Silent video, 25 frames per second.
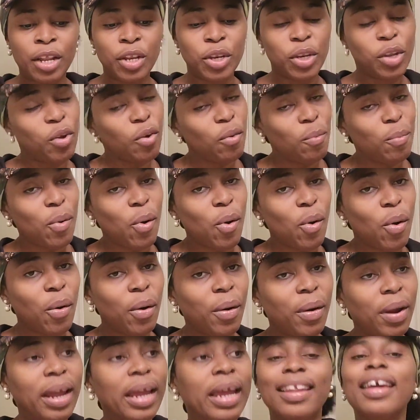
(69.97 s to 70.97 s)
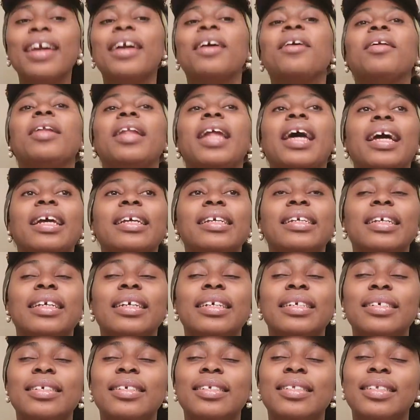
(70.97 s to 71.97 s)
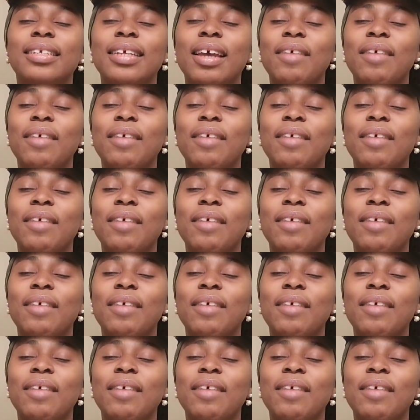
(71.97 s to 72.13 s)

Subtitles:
new boy Nicholas is